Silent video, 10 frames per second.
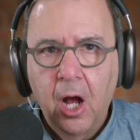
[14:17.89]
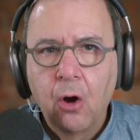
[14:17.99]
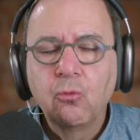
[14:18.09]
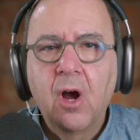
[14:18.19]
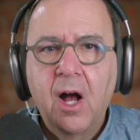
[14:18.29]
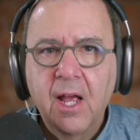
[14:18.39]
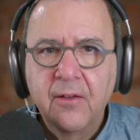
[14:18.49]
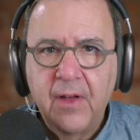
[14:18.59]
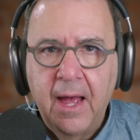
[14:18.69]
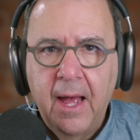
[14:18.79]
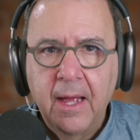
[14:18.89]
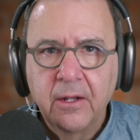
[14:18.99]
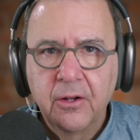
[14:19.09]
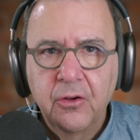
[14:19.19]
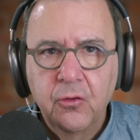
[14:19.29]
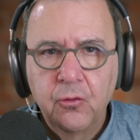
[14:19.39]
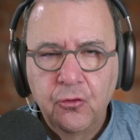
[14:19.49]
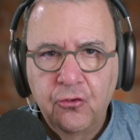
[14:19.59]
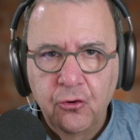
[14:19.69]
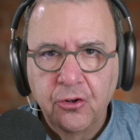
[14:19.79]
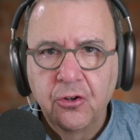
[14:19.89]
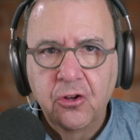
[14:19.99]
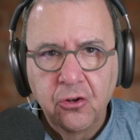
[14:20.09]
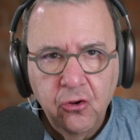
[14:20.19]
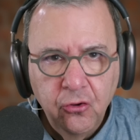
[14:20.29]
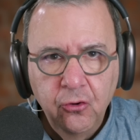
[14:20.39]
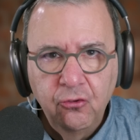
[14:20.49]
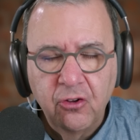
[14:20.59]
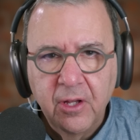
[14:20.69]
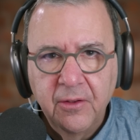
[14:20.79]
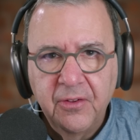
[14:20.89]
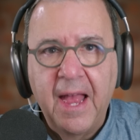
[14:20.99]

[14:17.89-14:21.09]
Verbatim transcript: arrive at certain conclusions?